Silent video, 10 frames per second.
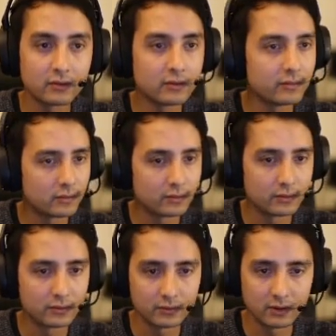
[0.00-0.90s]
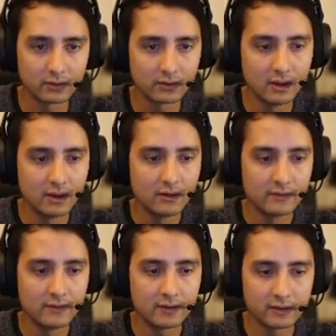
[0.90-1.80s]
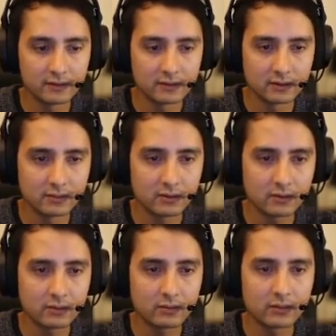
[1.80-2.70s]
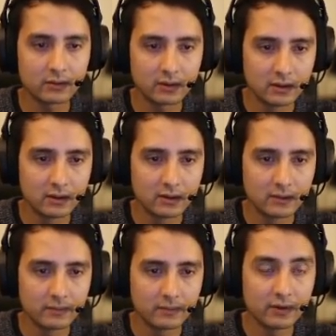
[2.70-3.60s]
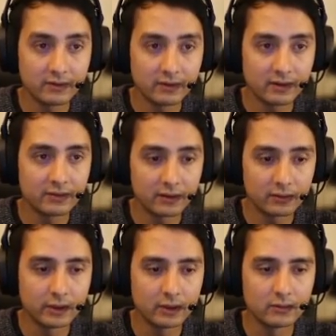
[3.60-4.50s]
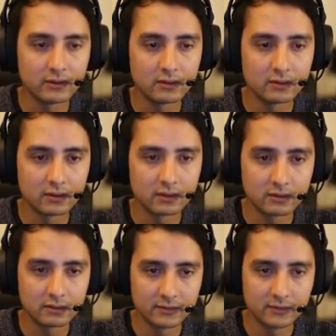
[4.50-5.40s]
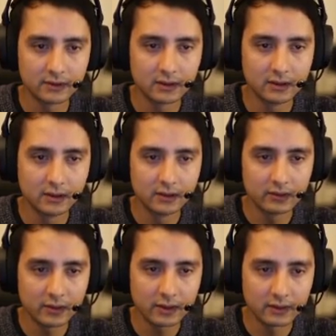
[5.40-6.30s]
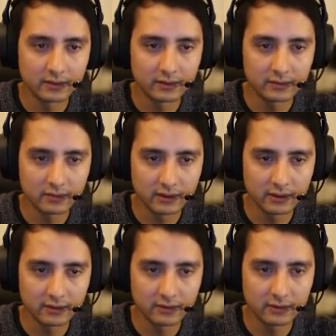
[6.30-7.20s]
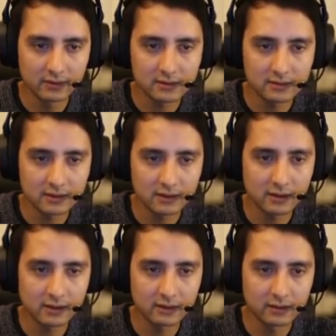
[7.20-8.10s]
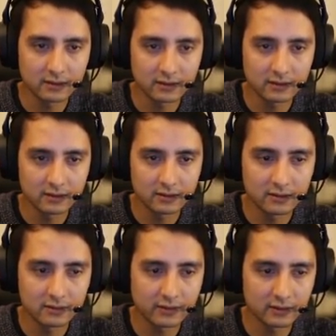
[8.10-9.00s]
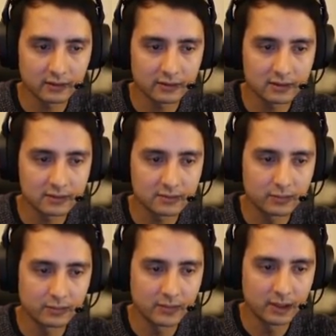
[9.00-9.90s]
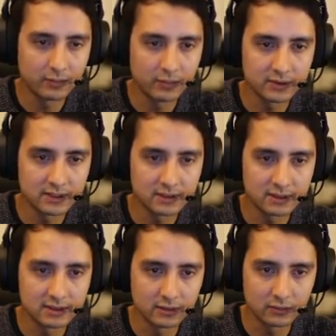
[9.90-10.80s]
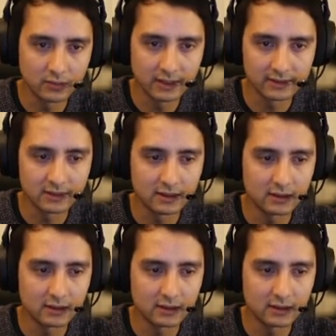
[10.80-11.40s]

you want to be a VFX animator, but in VFX we use it a lot. So here, so like I said, I like the fact that it puts his two legs here,